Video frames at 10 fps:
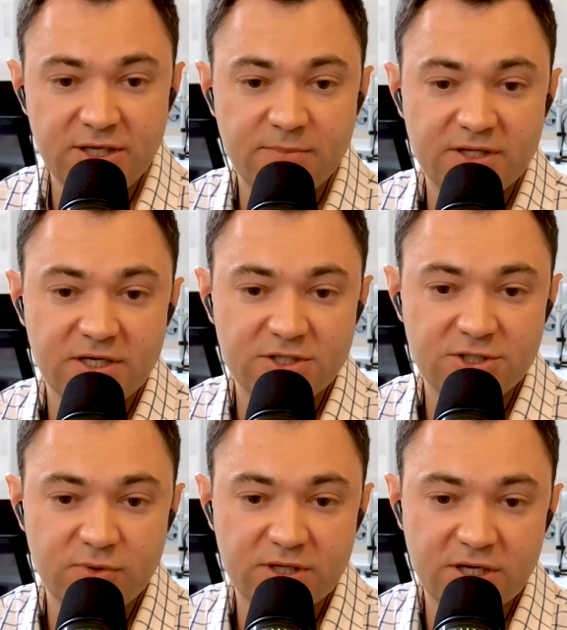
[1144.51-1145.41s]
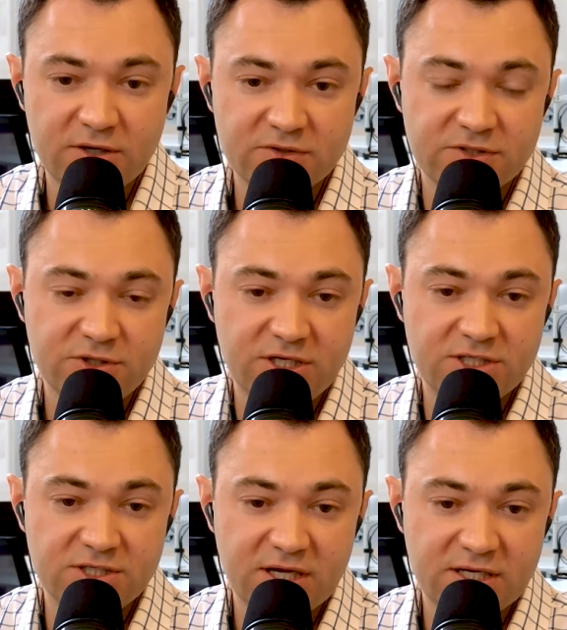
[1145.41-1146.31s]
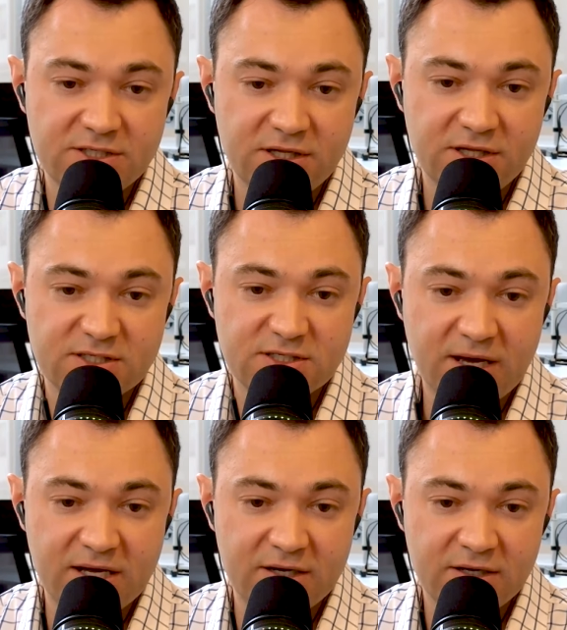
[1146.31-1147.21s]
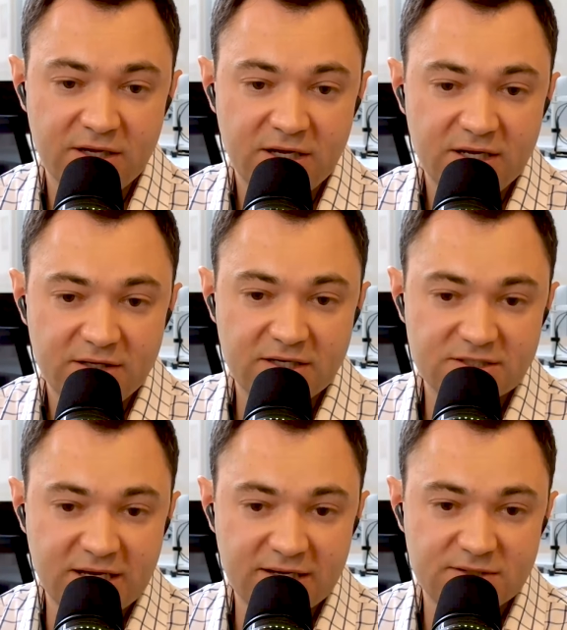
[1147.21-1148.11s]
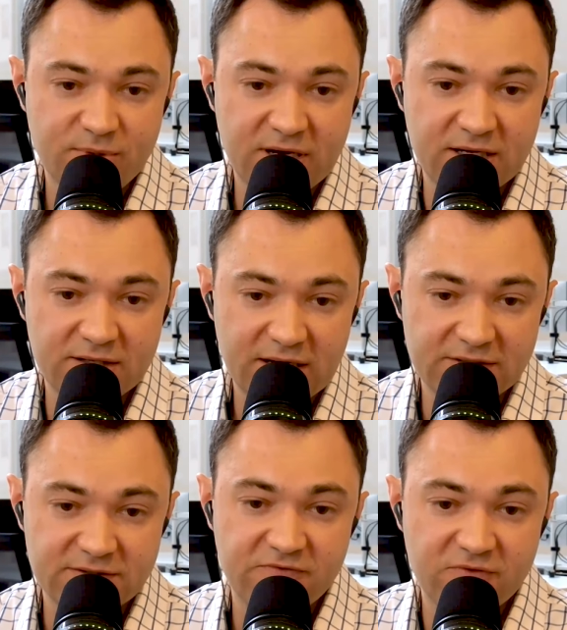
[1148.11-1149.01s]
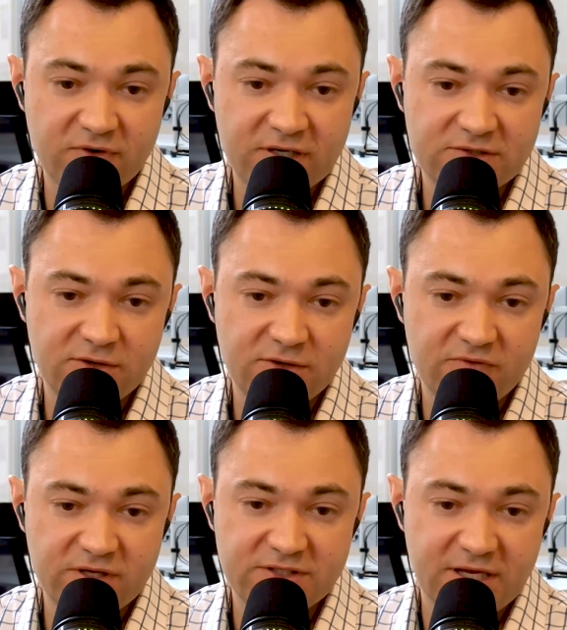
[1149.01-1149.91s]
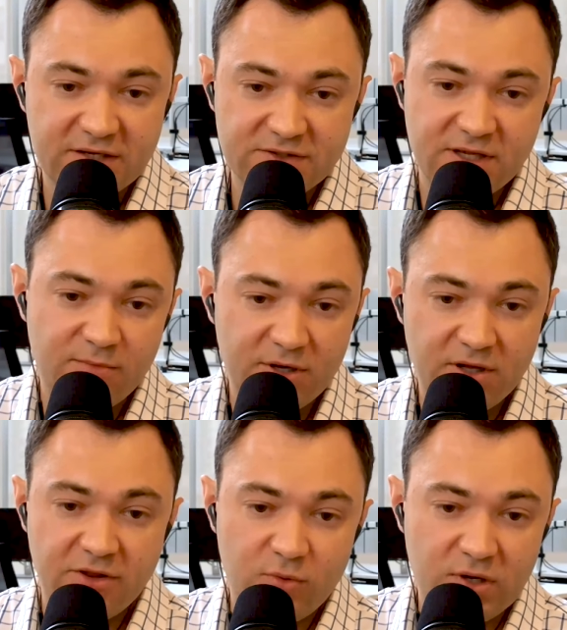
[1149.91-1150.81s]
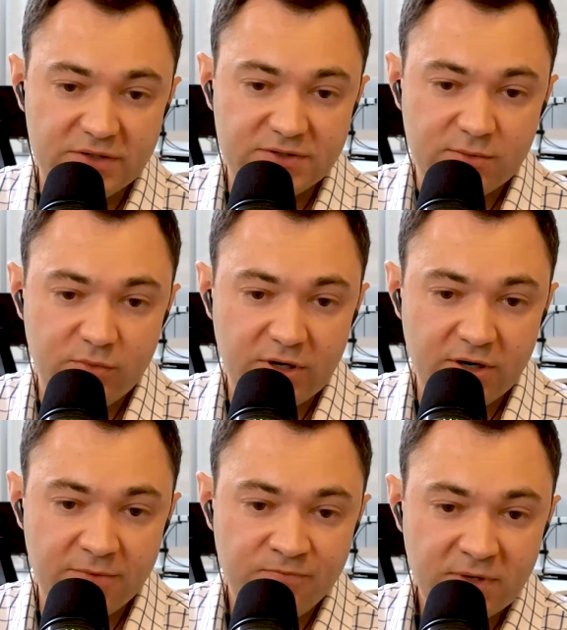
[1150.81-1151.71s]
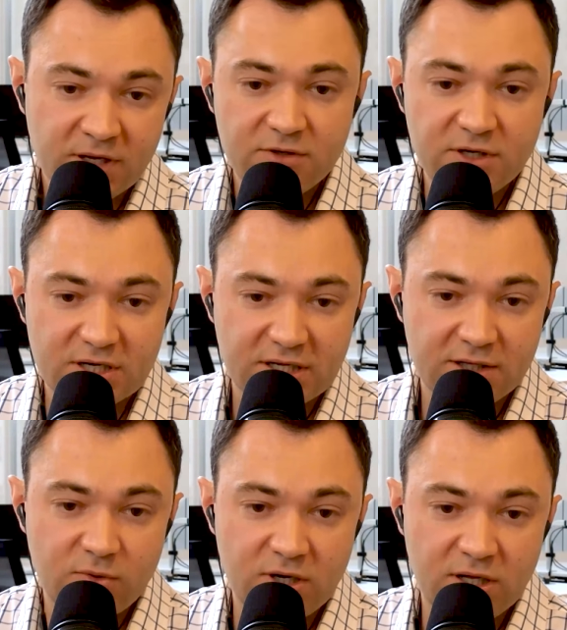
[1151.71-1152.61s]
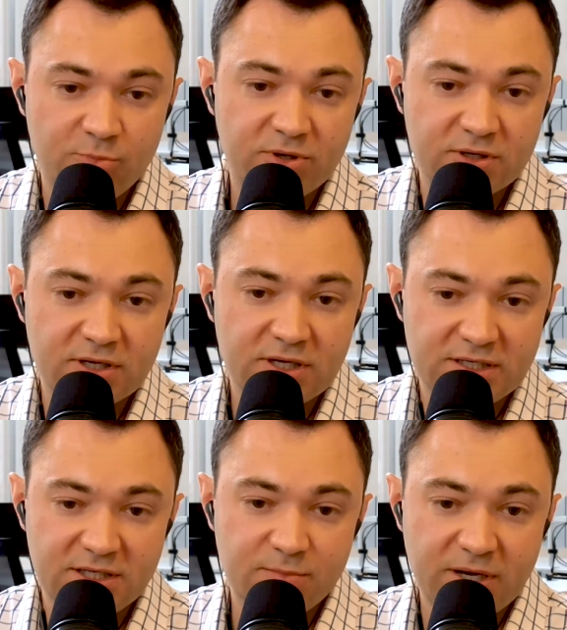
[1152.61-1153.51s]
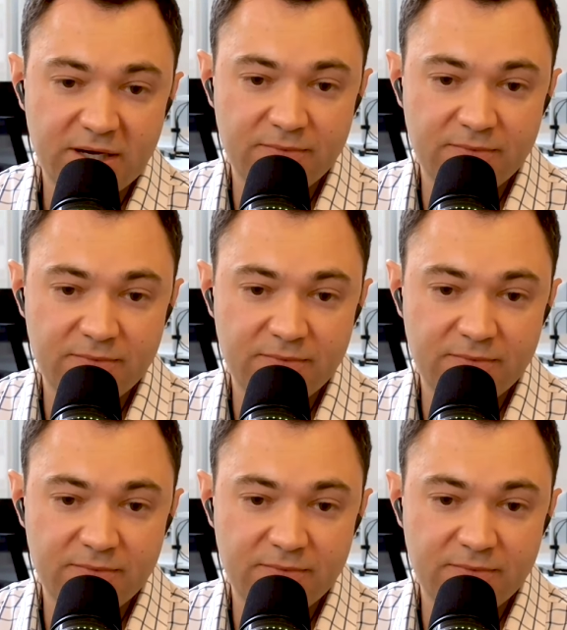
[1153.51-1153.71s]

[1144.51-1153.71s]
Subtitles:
But the issue with those is you need to get to the exact spot that has the freeze. So if, let's say, it's in the middle of the wall somewhere, you need to cut the wall open, get to the pipe.